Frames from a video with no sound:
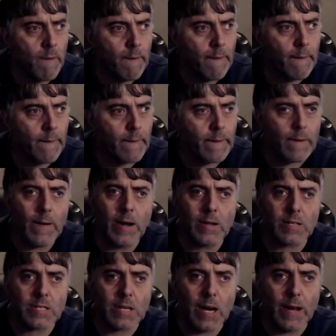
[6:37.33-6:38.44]
So I
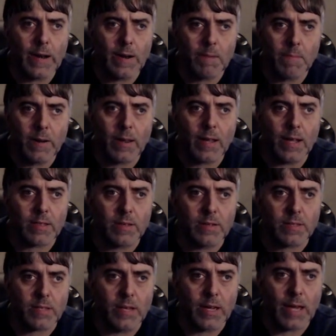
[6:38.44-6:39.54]
decided I'm going to get this
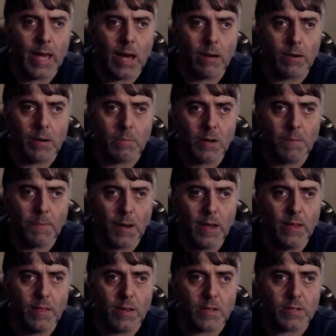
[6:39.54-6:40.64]
thing out and I'm going to play
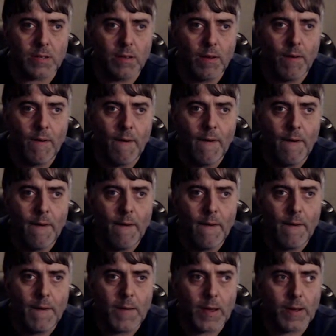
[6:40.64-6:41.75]
this,
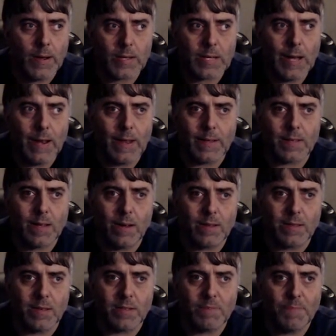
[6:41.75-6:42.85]
because I thought
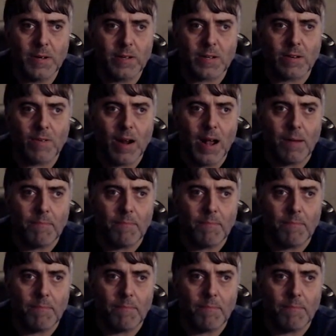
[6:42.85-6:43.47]
it's a bunch of crap.